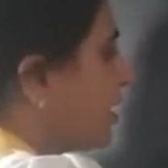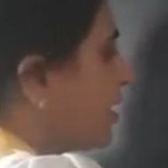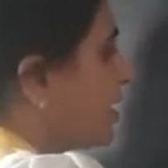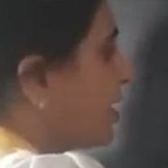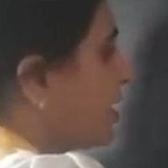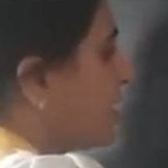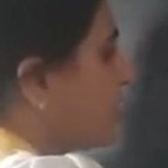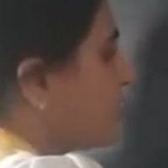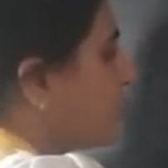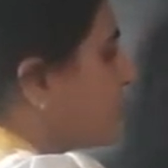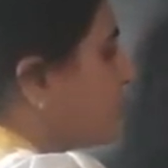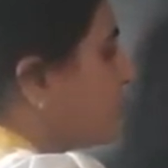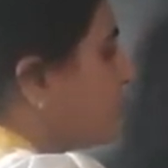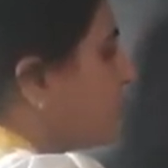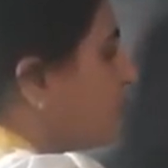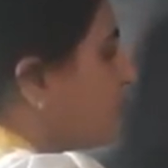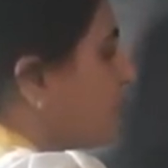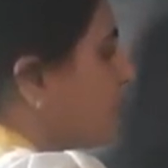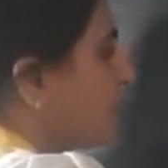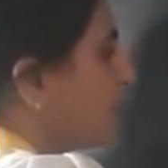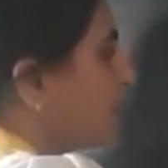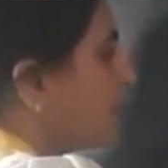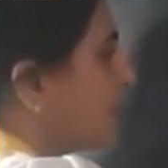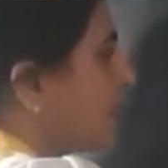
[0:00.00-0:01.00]
du,
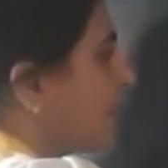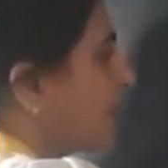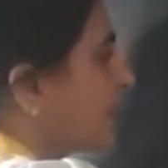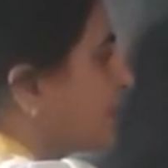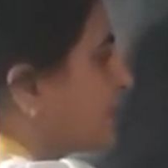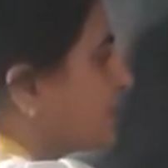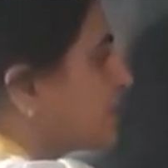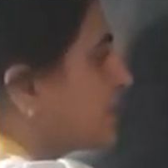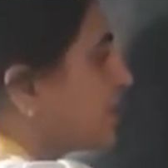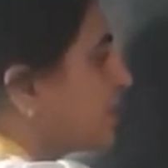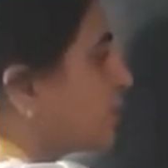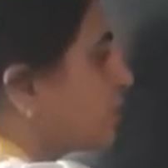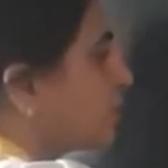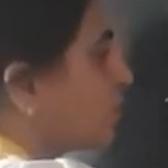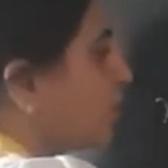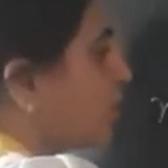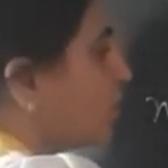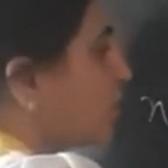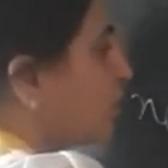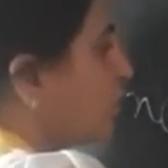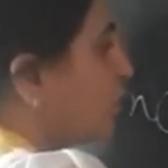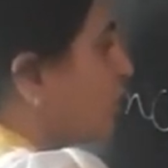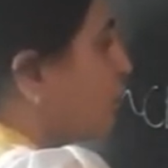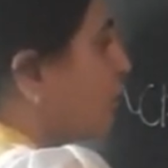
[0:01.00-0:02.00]
that is equal
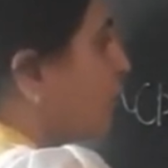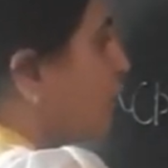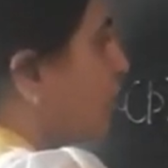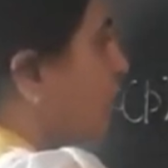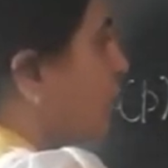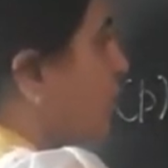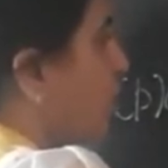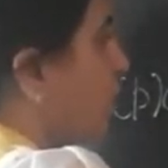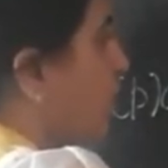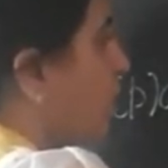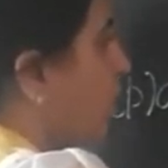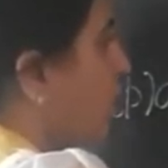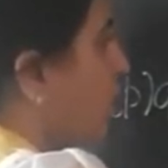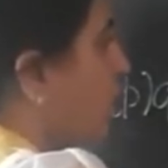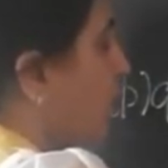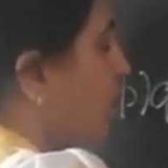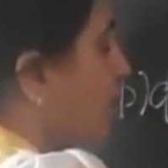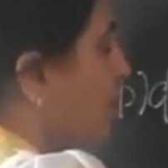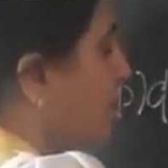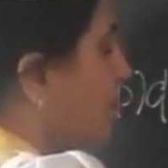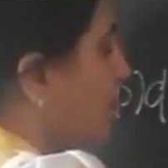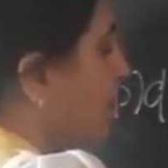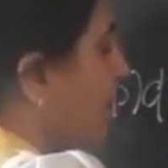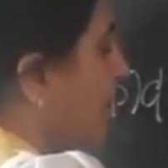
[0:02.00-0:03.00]
to 4
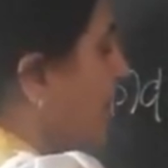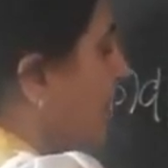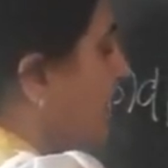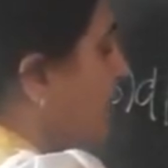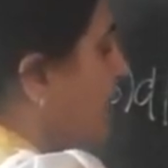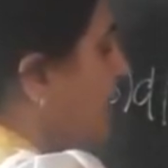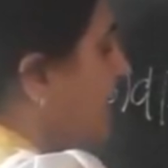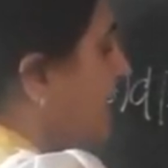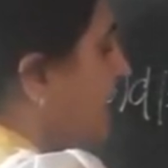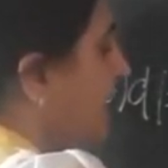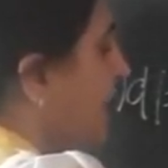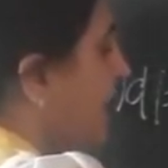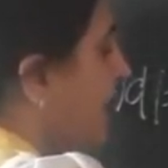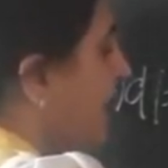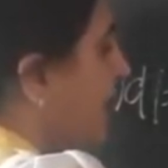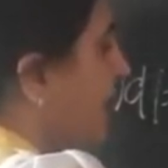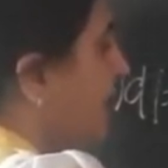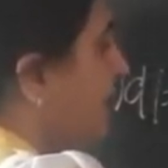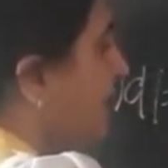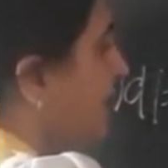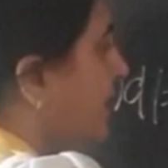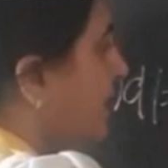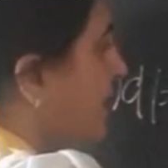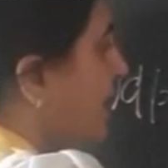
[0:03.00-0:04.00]
pi
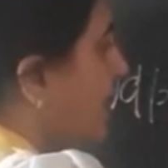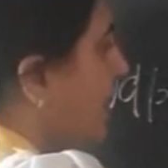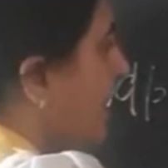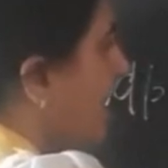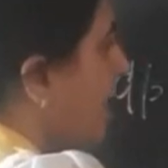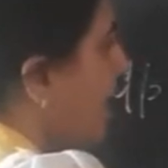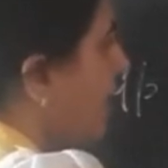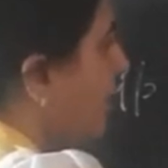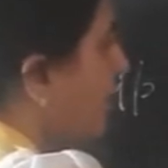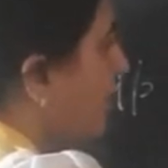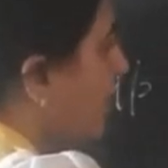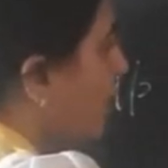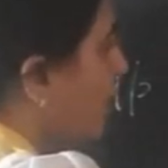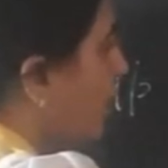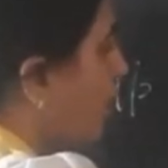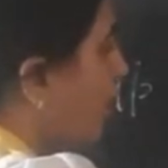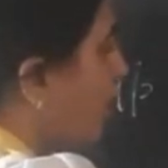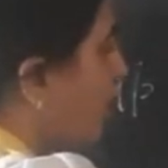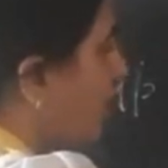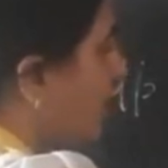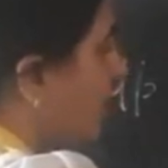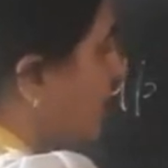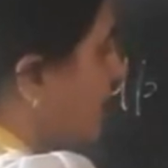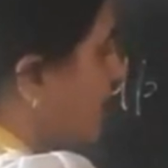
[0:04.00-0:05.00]
n
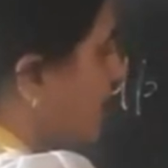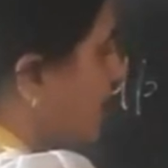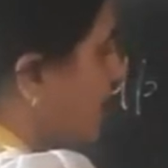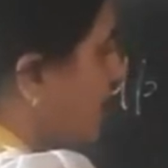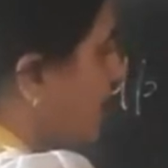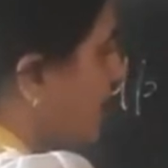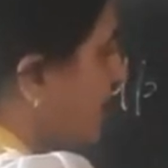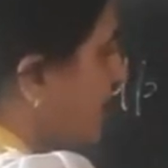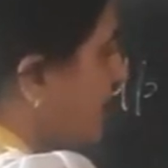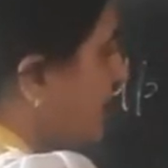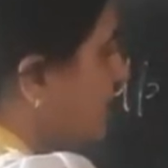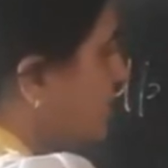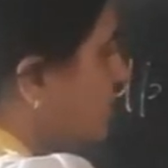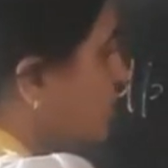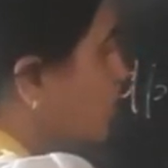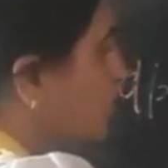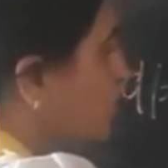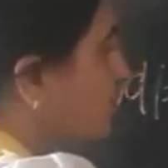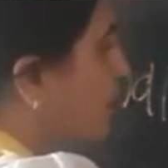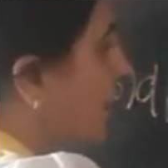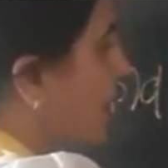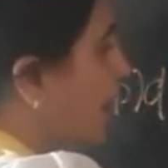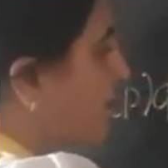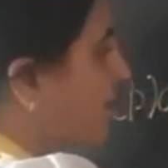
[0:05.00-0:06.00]
upon e raised to
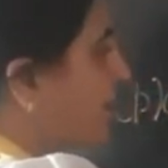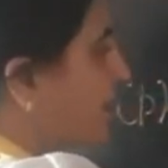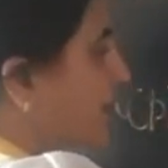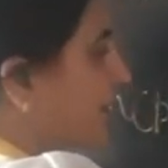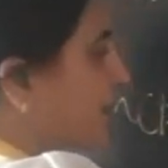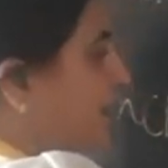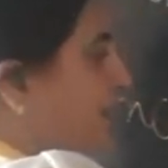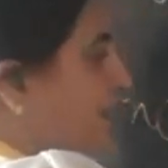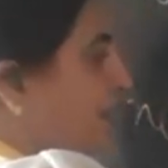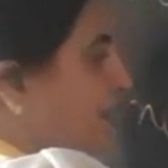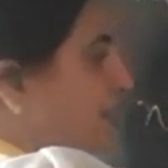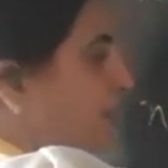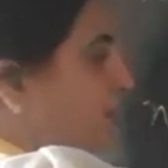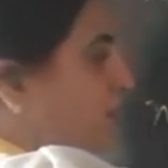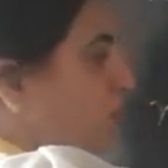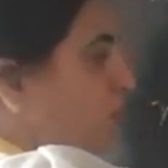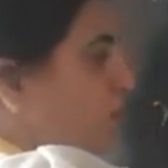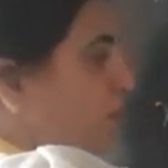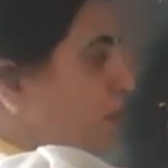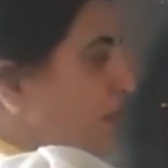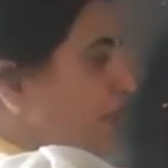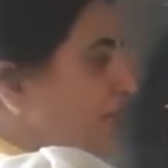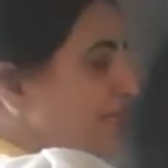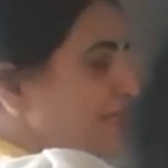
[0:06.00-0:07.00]
power.
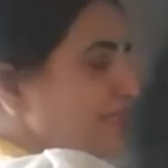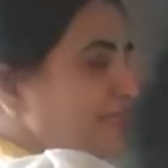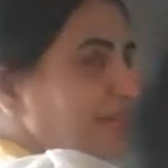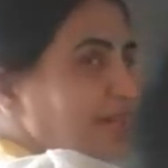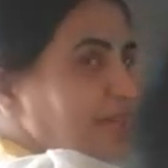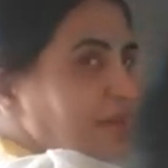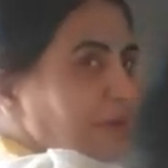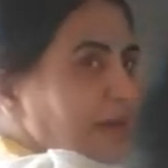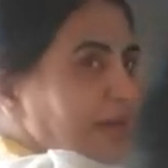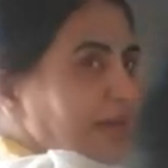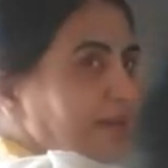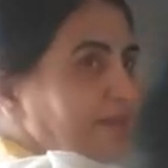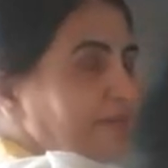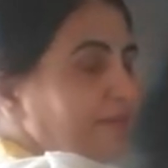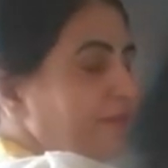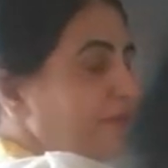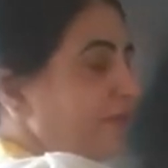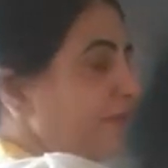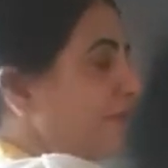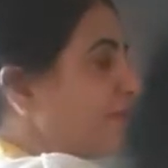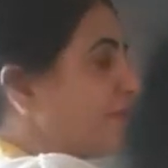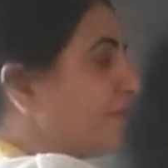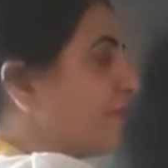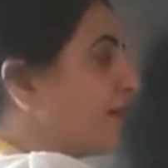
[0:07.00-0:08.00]
Now p square
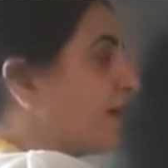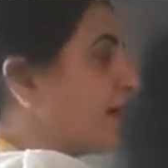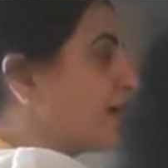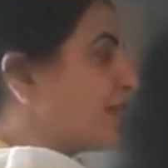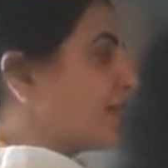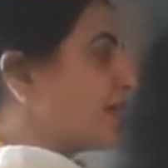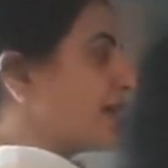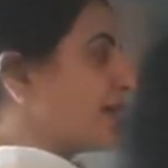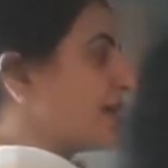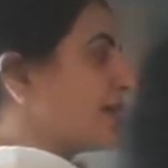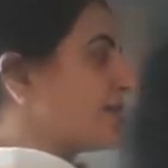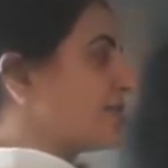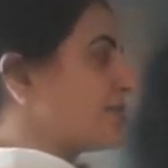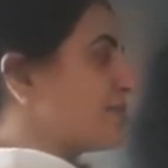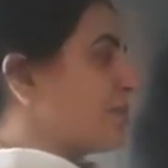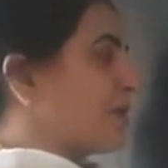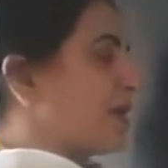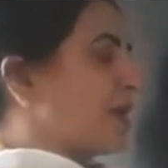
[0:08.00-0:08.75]
by, where there is